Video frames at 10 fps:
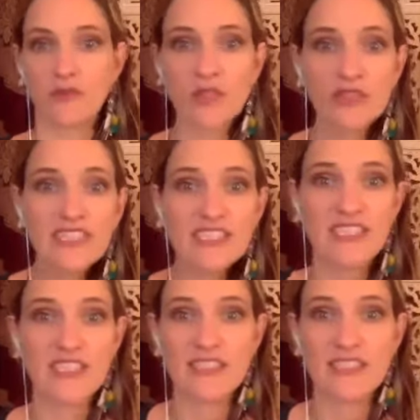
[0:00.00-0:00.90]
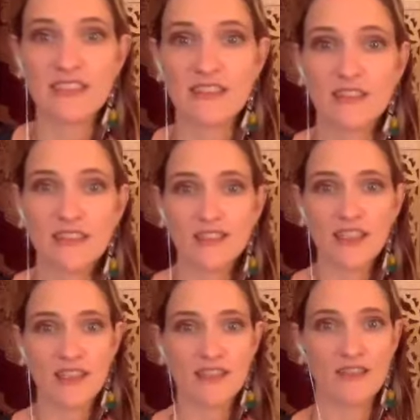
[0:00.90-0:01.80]
illnesses
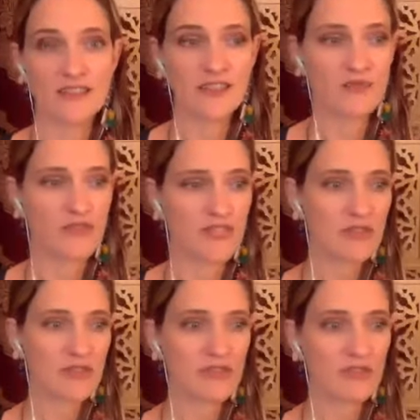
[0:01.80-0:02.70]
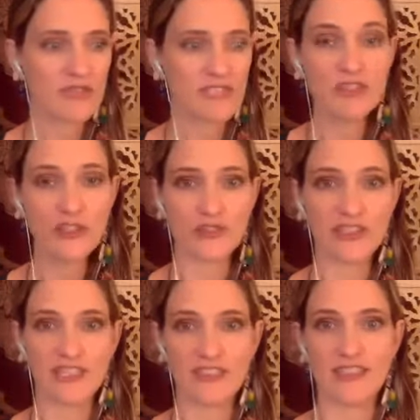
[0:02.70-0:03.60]
and physical
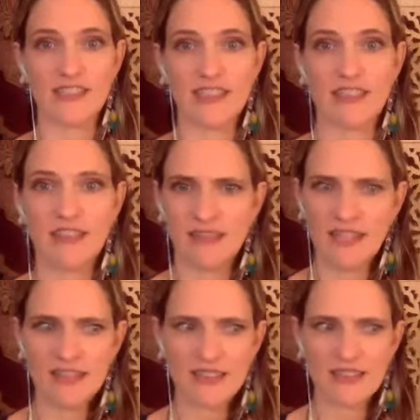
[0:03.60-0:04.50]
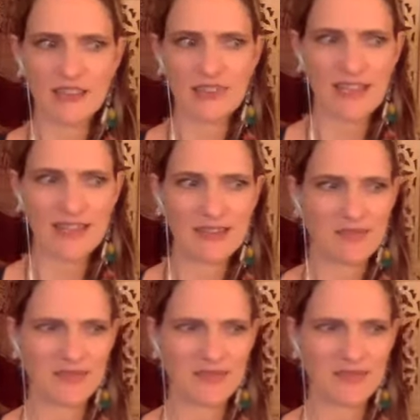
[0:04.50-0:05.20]
injuries and things that you're like,